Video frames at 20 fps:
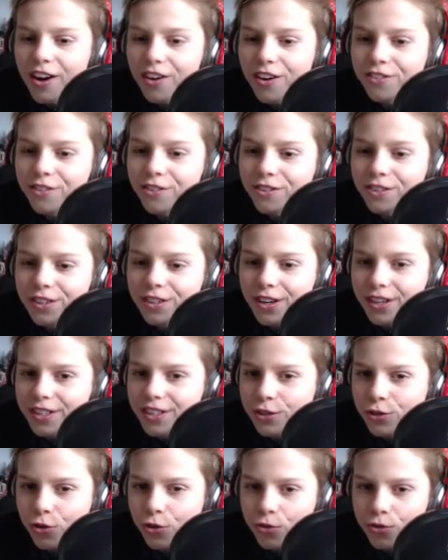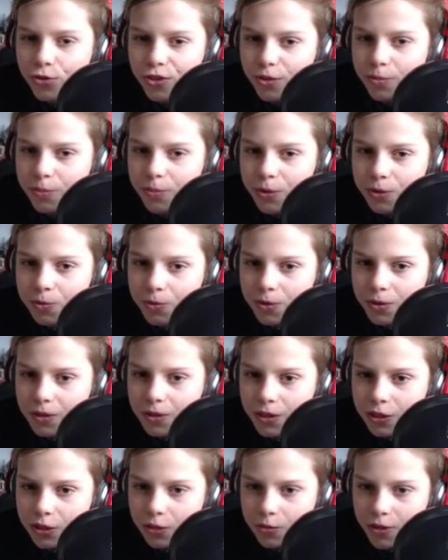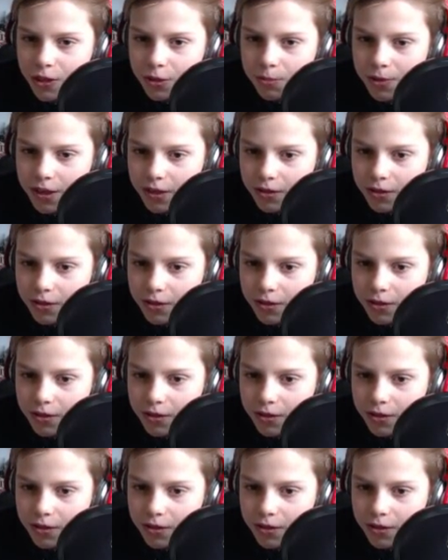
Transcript: I've got like so good at build, so much